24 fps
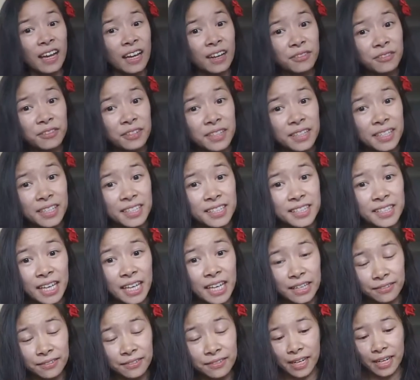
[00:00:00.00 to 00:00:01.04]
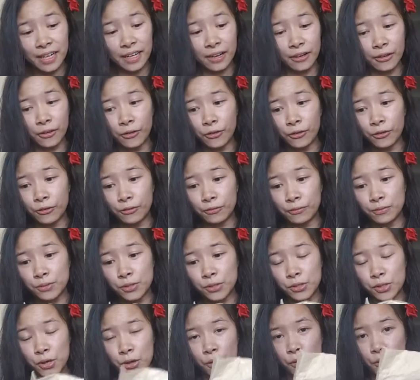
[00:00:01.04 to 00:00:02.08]
got really excited when I got home,
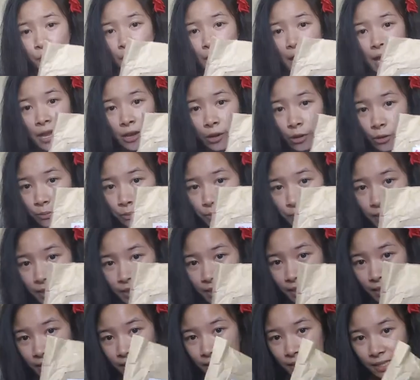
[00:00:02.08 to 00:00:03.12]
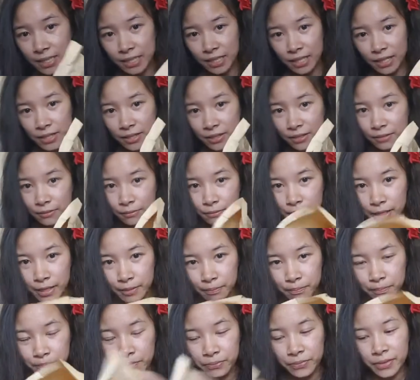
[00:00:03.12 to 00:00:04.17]
so I opened it, so beep.
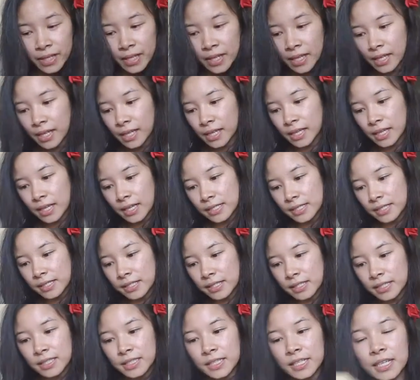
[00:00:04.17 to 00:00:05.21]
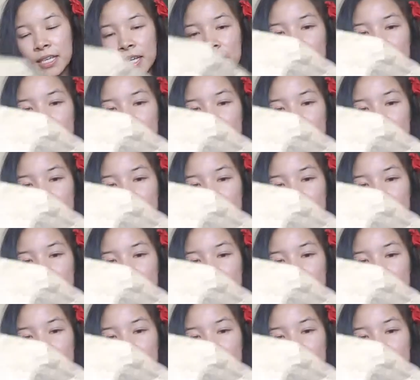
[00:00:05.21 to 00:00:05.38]
And as you can see,